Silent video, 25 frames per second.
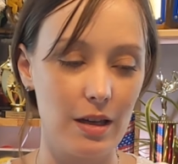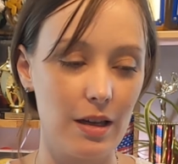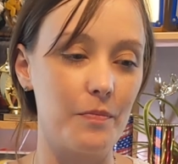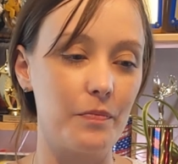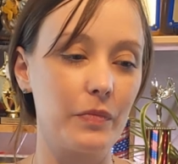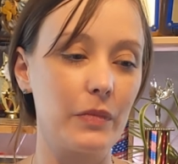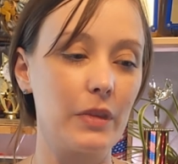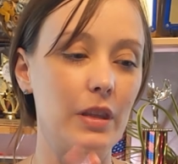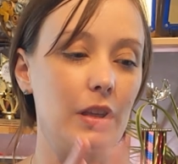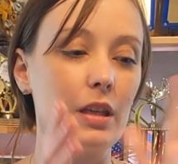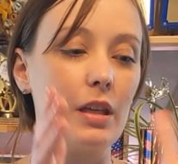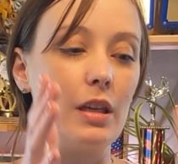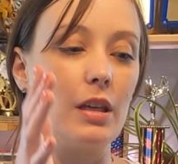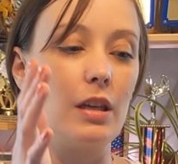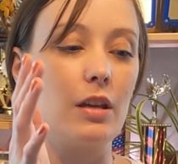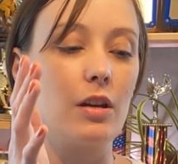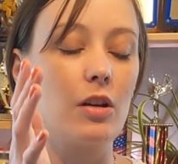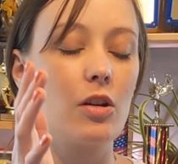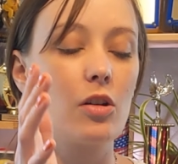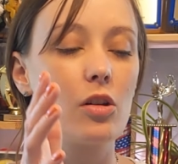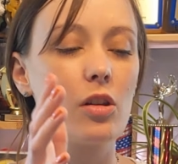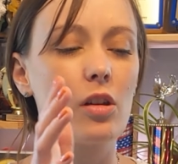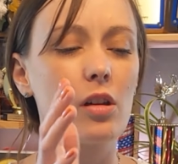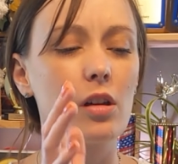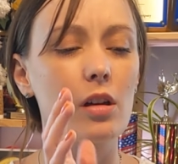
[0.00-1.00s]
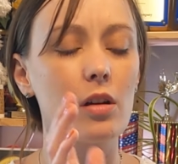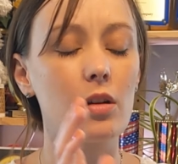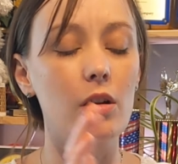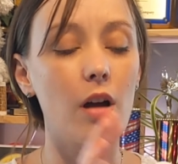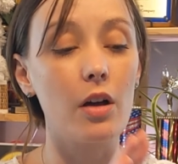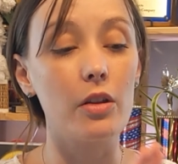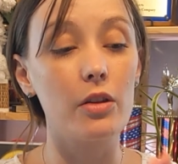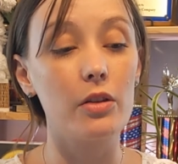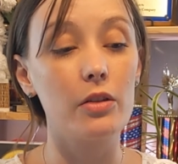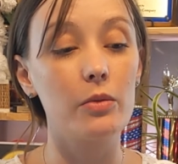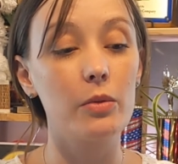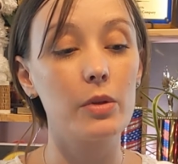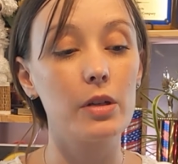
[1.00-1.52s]
The
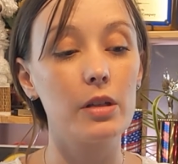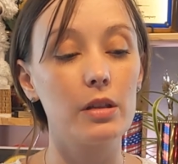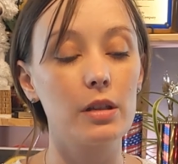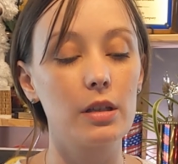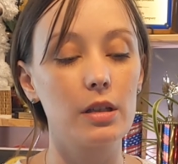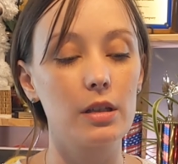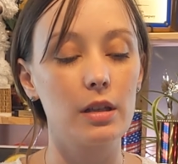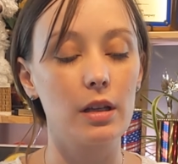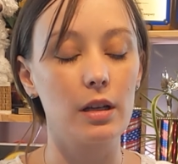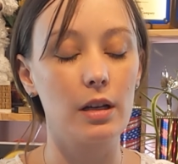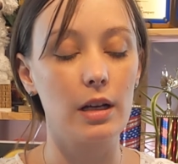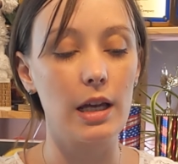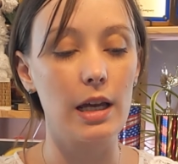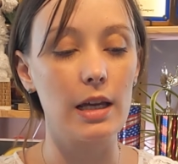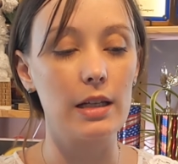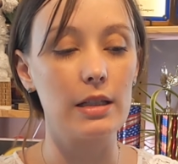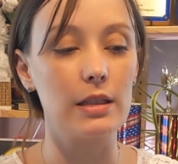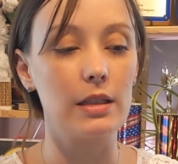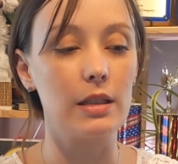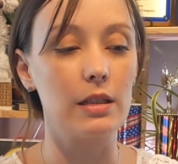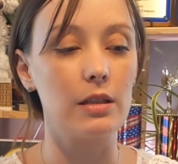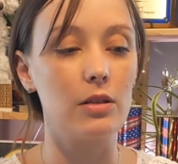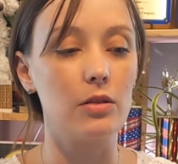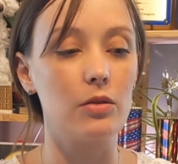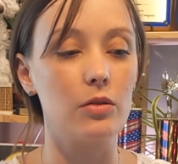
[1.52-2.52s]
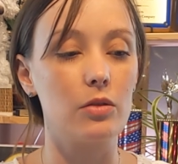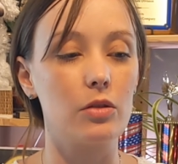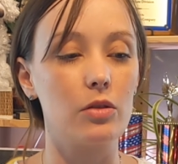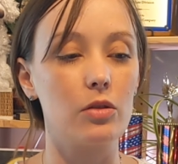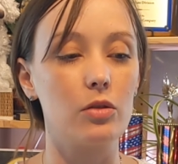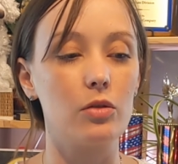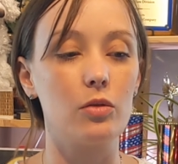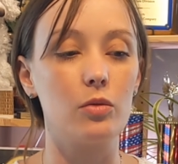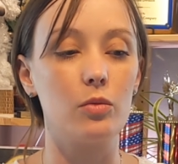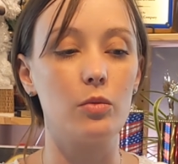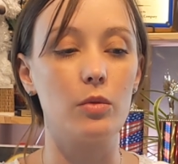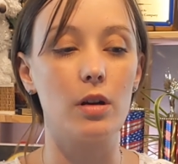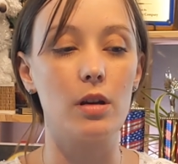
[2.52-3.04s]
other weird thing that I had to get used to
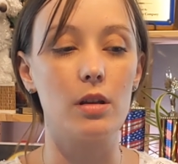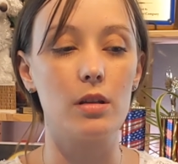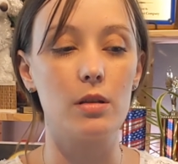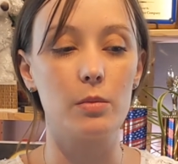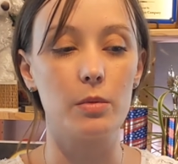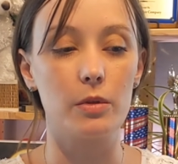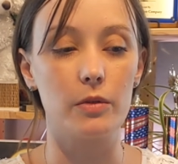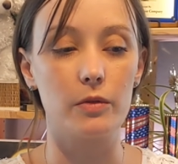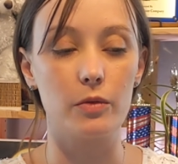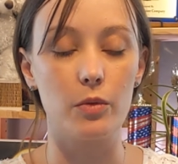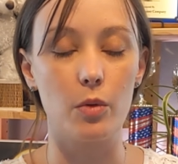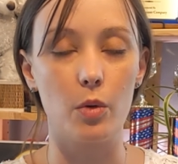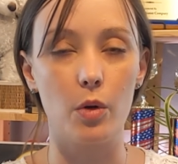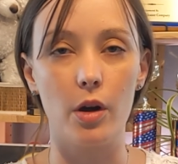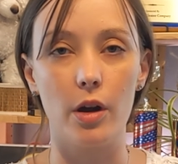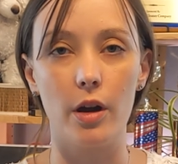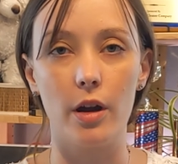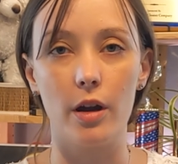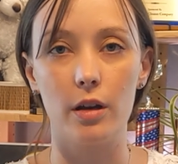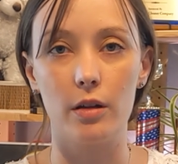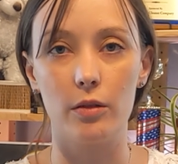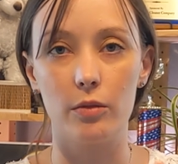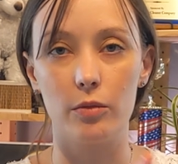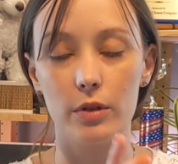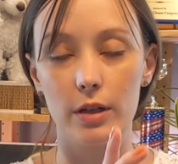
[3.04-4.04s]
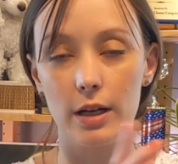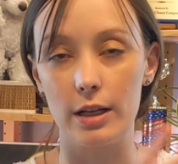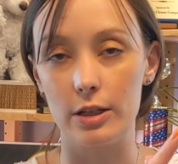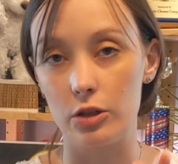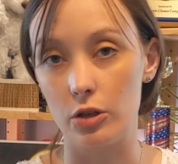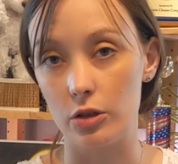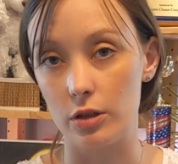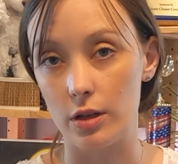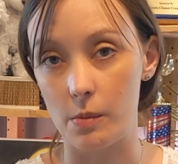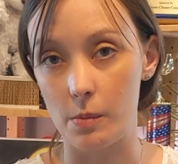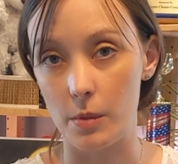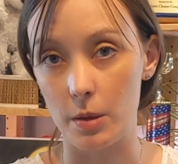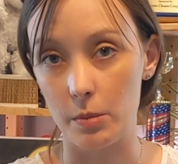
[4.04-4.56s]
was before, when I turned
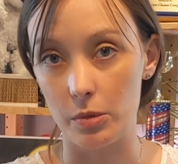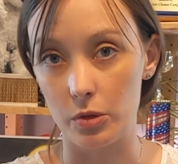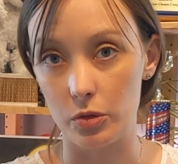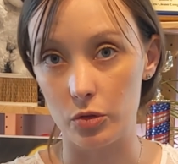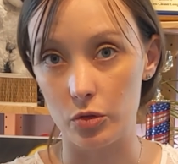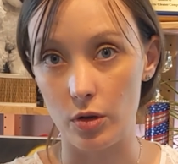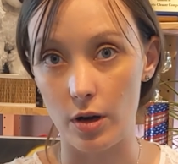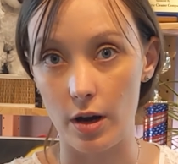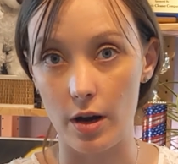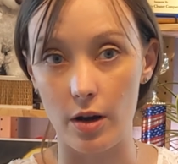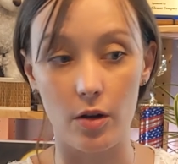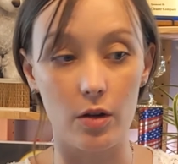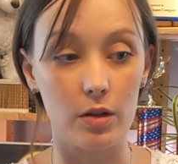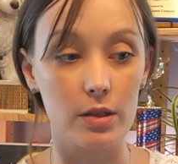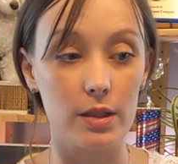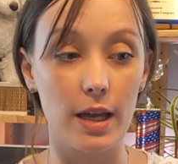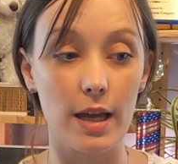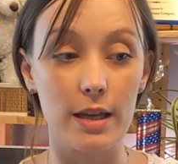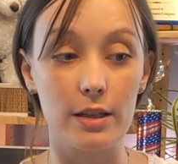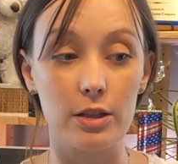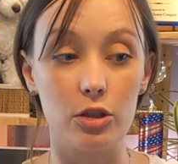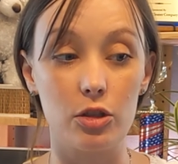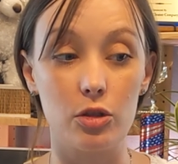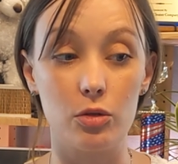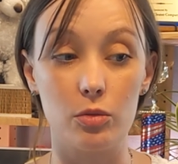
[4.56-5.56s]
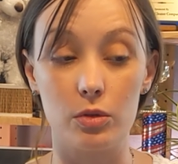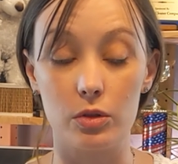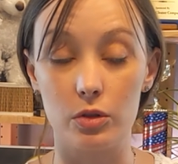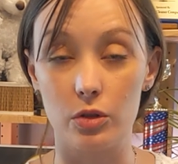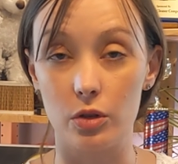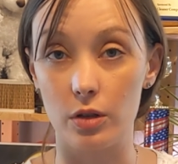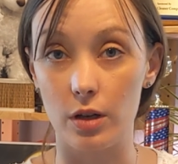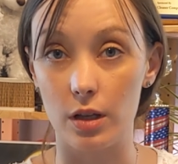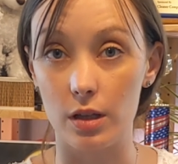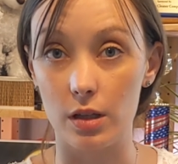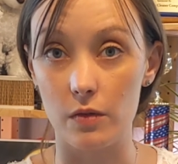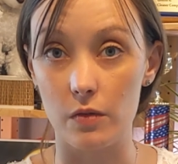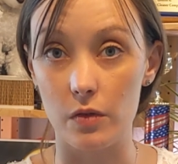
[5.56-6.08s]
on my blow dryer, all I had to do was turn
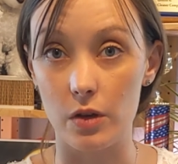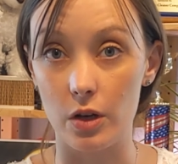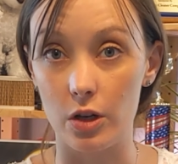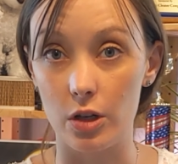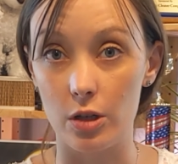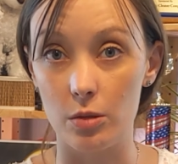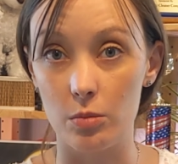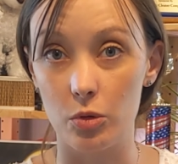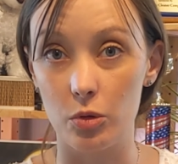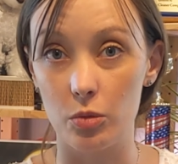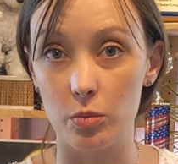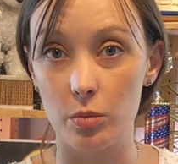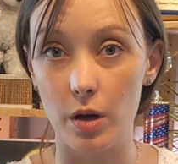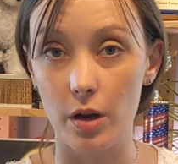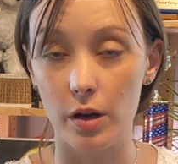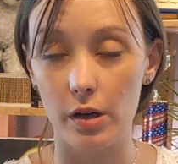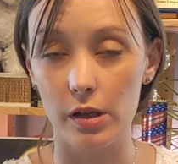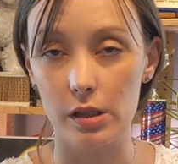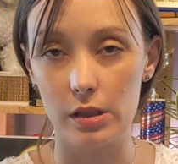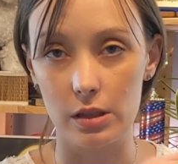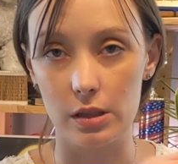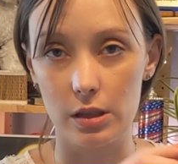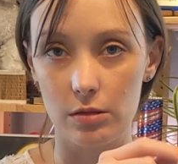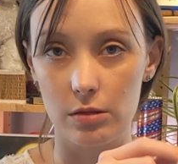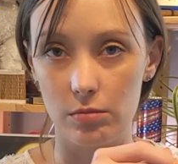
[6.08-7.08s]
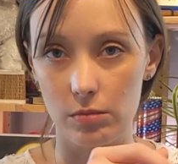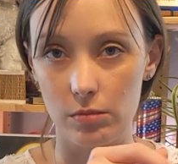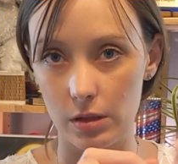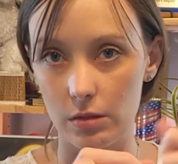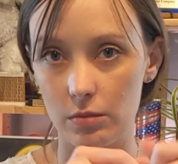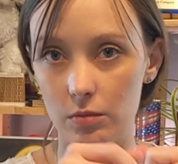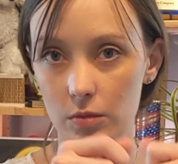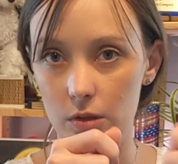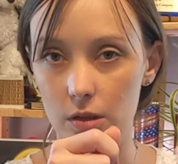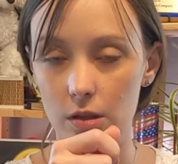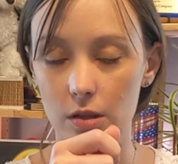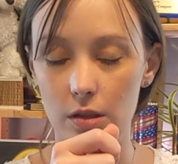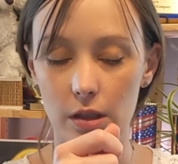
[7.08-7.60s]
on the variable part and it
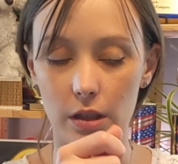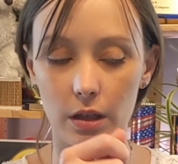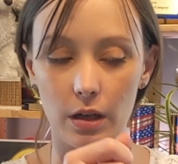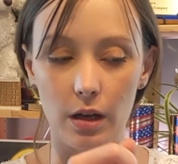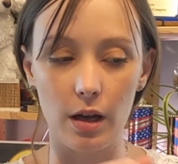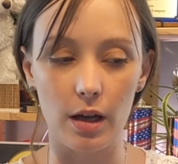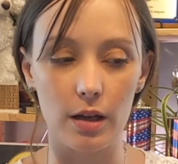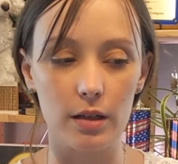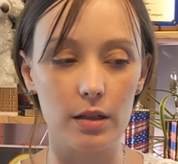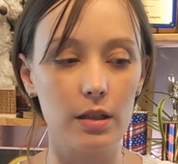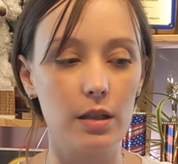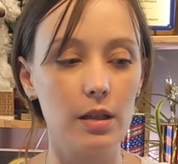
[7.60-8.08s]
would click on.